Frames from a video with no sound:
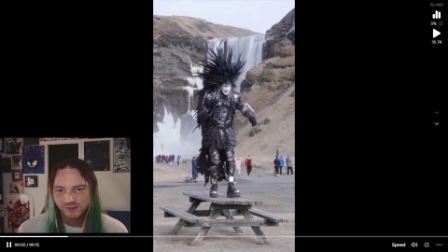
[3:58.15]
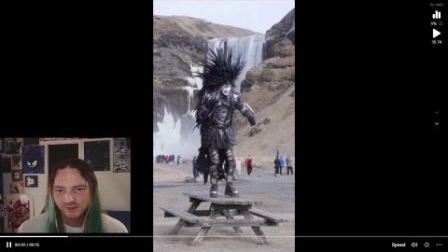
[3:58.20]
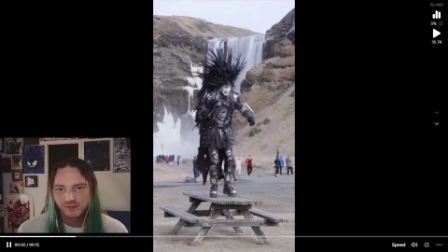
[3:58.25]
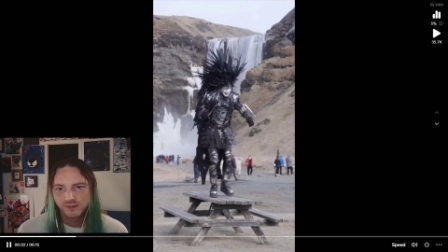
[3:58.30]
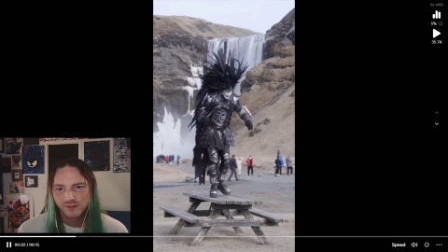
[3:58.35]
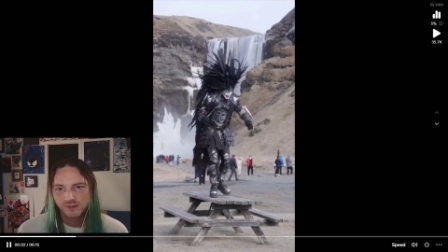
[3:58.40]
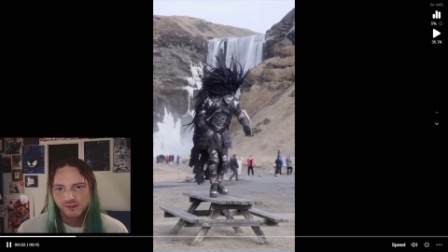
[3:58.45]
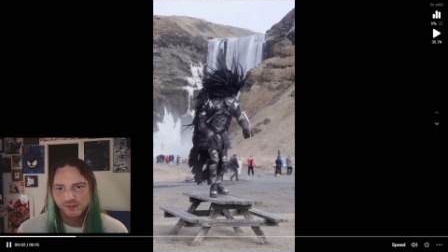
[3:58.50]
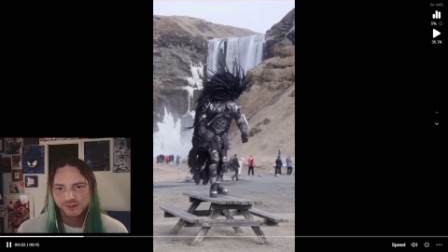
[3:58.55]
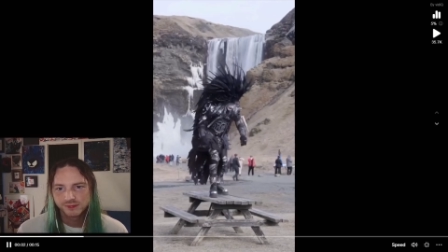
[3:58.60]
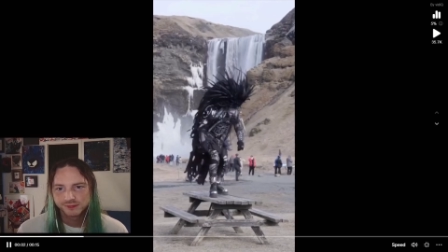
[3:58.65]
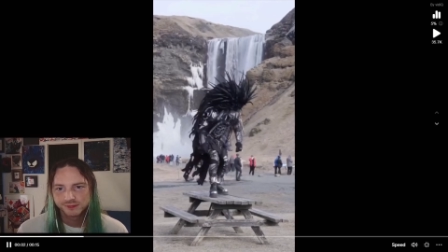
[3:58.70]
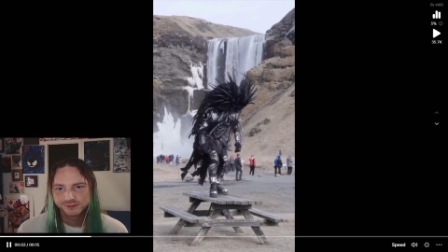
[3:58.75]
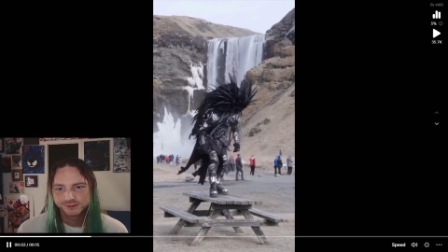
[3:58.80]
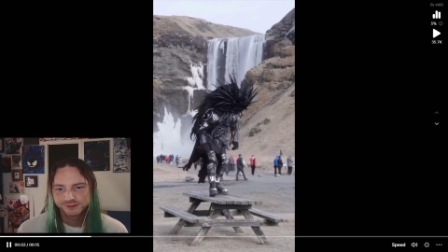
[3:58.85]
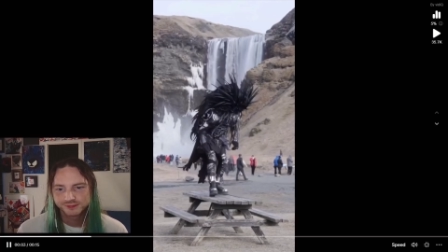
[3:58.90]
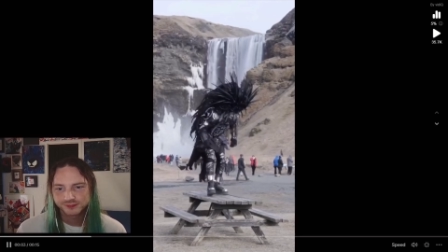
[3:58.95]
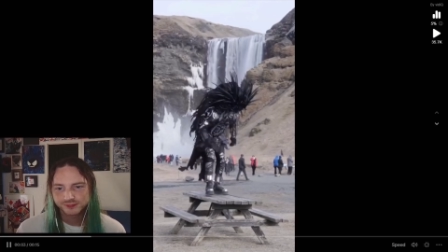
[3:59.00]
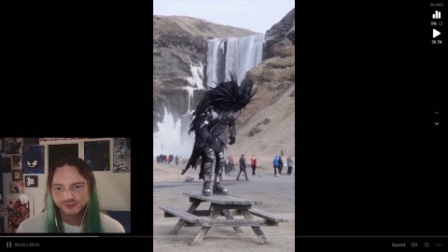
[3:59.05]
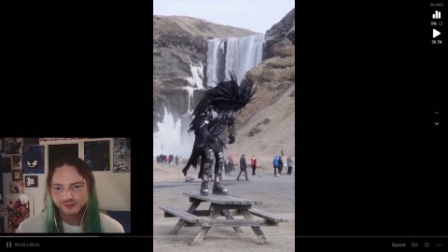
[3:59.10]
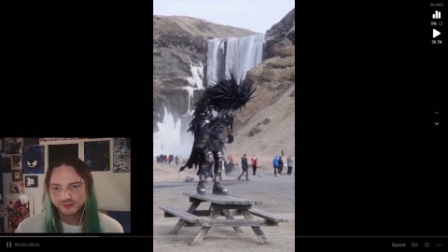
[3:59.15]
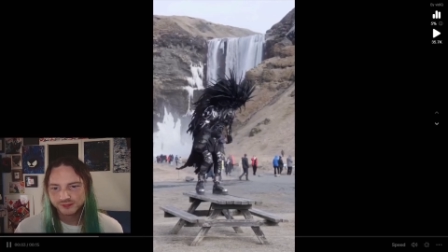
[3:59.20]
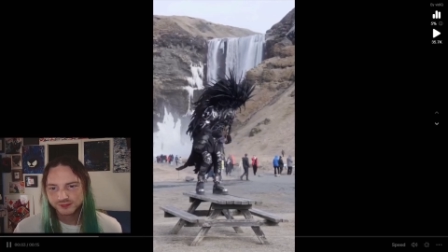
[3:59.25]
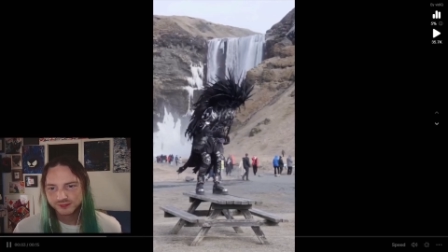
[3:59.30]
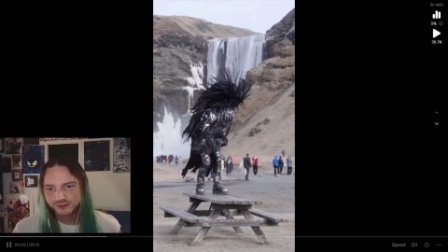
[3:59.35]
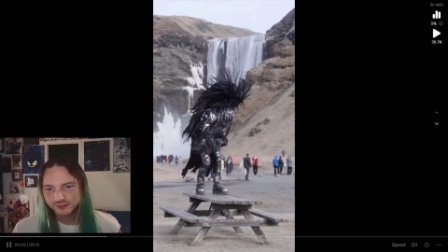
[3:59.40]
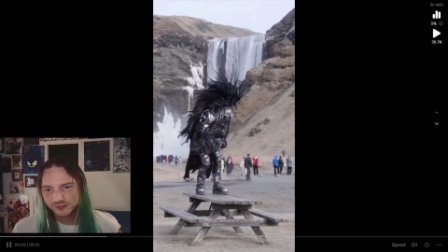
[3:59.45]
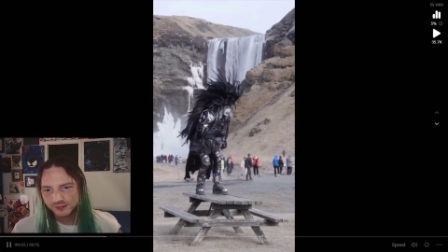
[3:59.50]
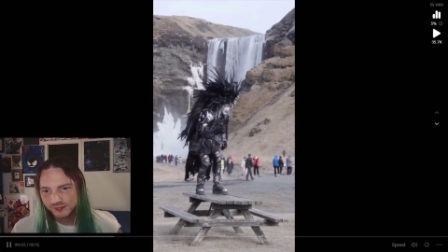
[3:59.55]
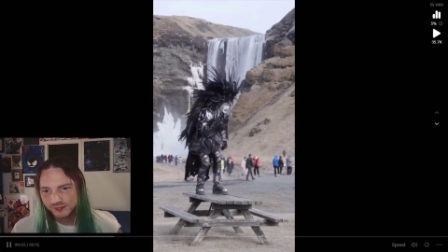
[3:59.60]
Can you
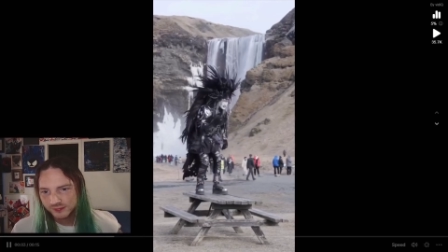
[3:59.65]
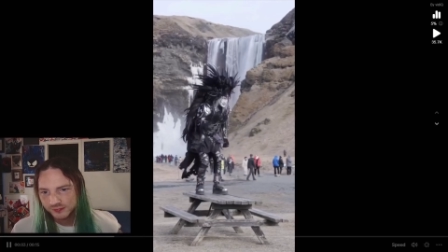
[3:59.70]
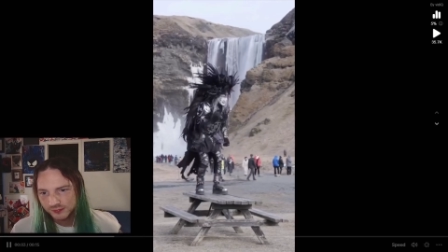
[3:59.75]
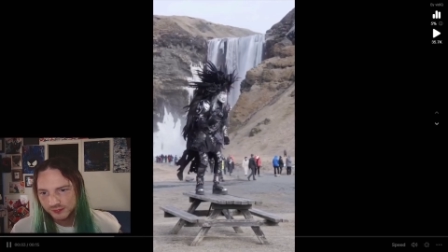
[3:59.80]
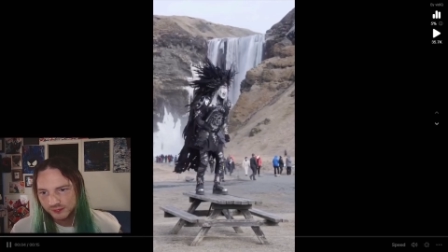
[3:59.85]
see the